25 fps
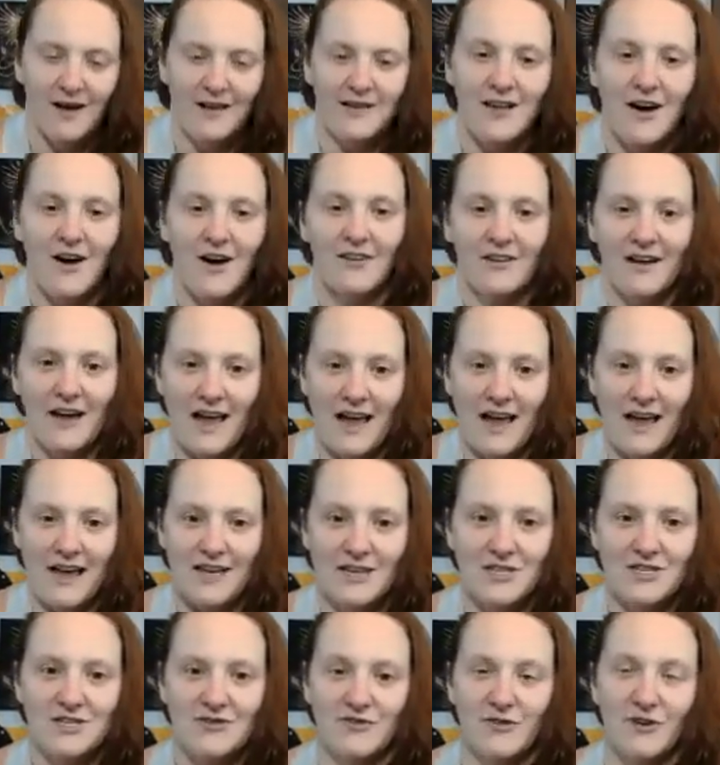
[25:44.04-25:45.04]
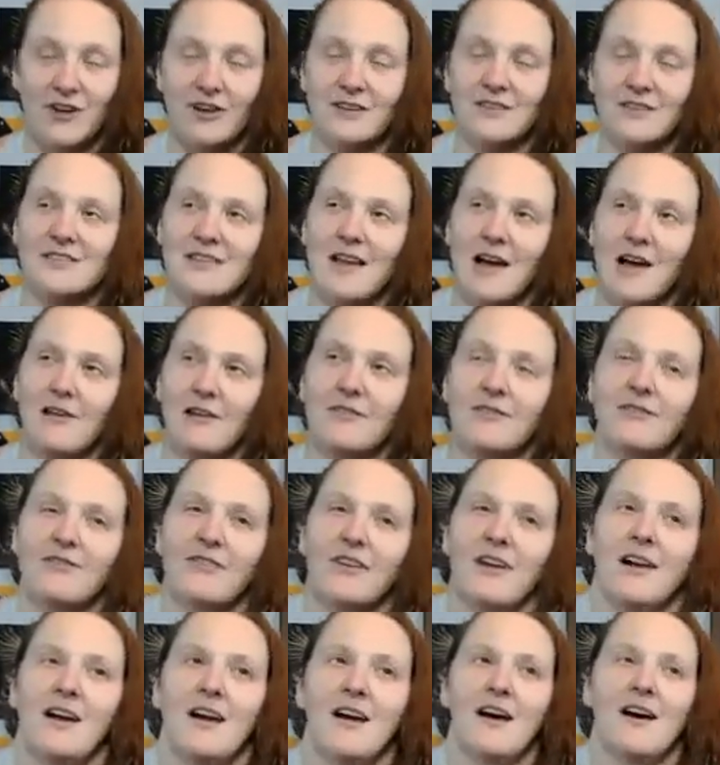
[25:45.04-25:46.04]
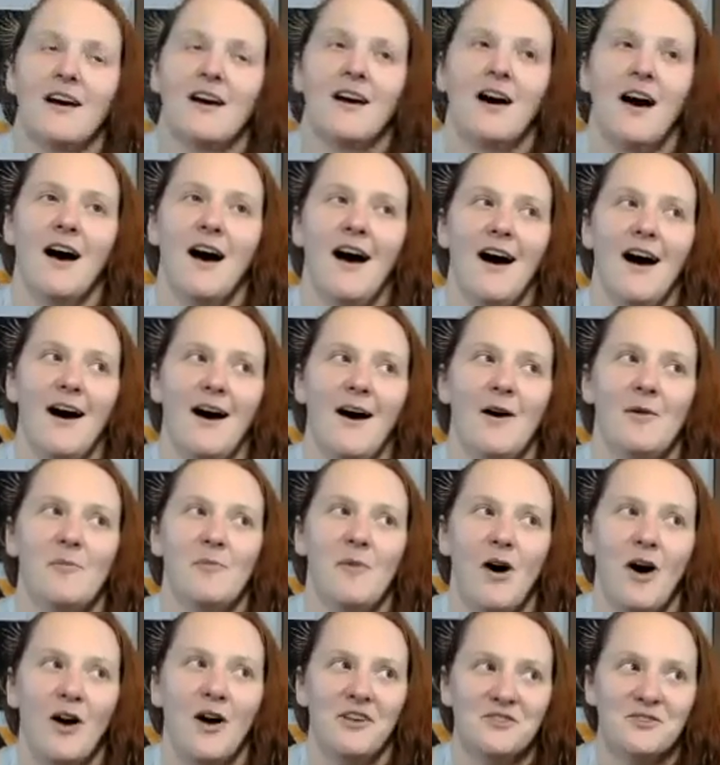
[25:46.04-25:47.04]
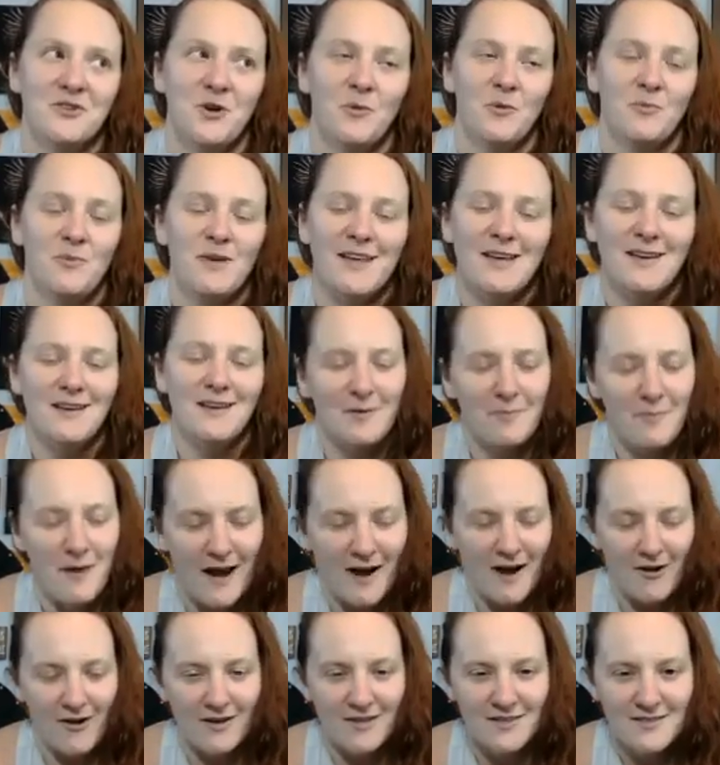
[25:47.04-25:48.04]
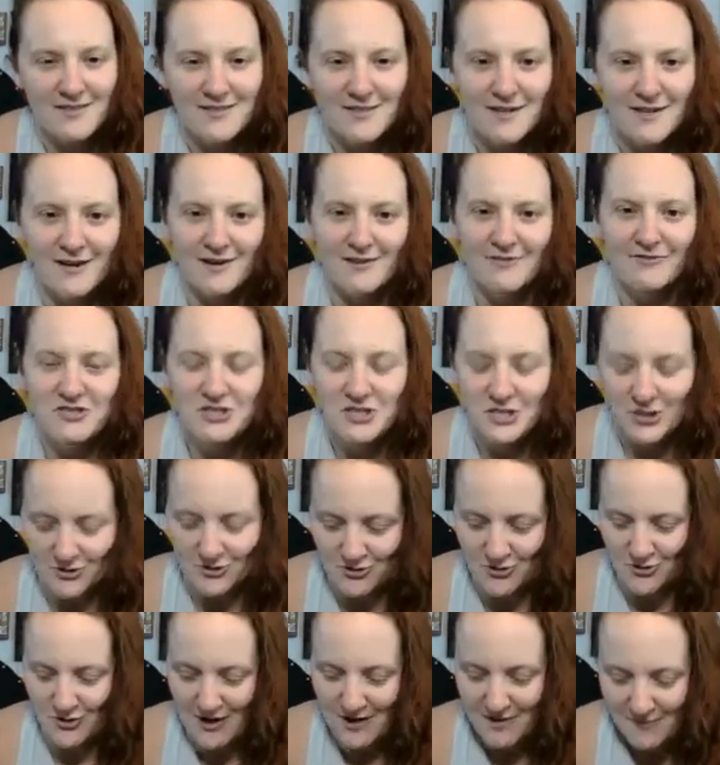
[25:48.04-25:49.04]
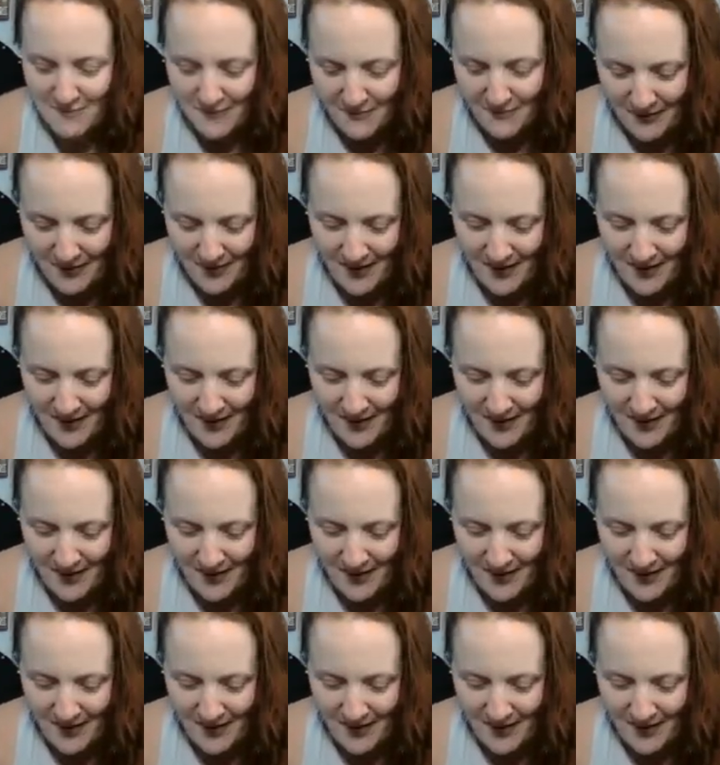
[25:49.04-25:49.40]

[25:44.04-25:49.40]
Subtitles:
a young age for yourself, also being a parent of children,